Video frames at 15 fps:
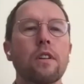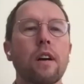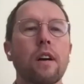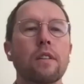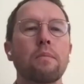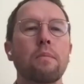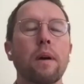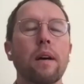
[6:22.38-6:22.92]

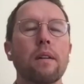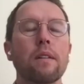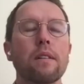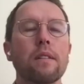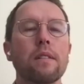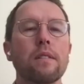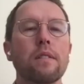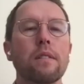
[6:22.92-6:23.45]
talks about
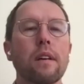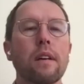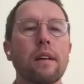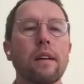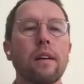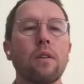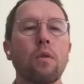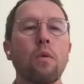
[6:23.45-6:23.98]
is,
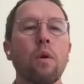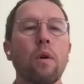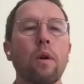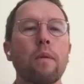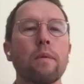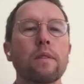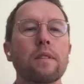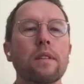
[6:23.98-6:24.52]
and I'll quote
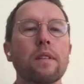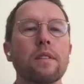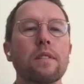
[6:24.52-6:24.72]
them, it says,